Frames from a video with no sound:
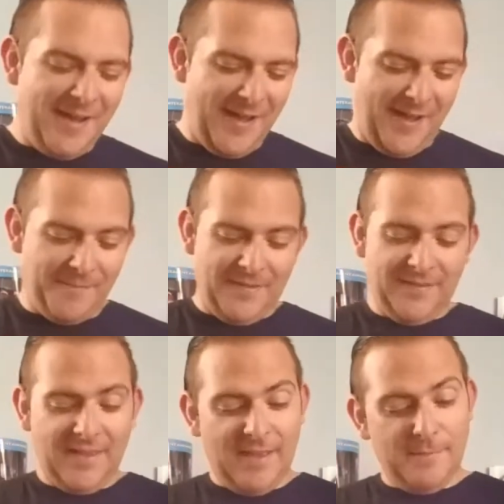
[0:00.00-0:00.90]
And
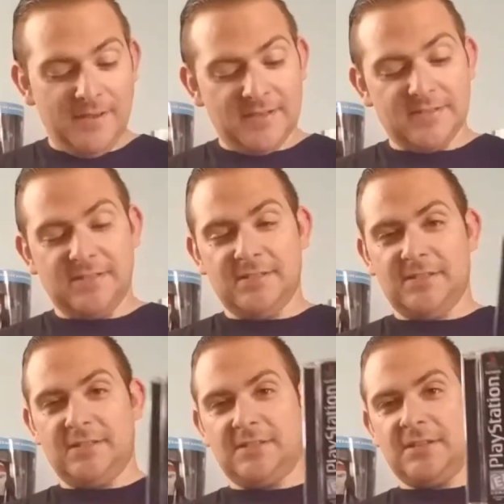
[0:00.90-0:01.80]
the game is
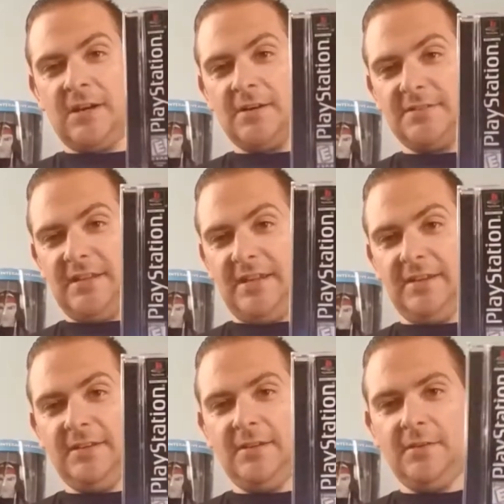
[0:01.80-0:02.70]
Disney's
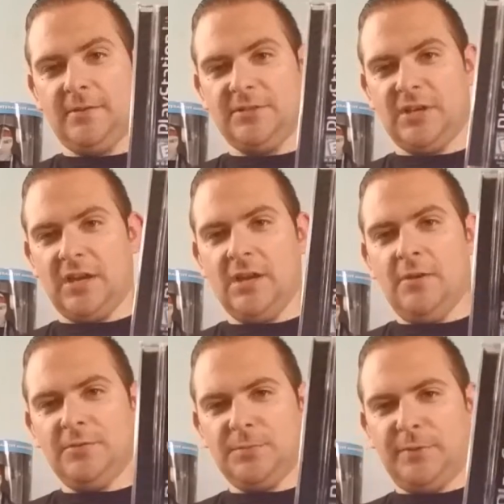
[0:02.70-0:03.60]
Tarzan, which
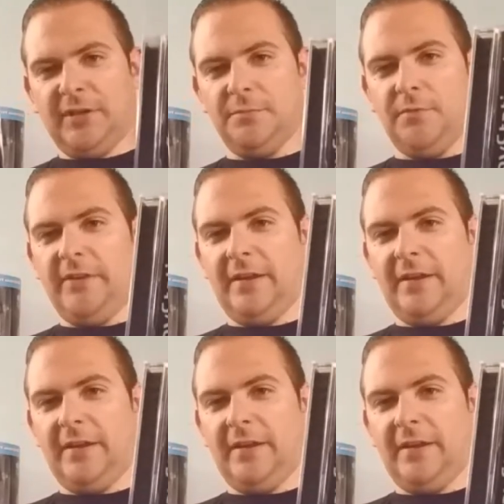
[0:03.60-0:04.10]
was a pretty good movie.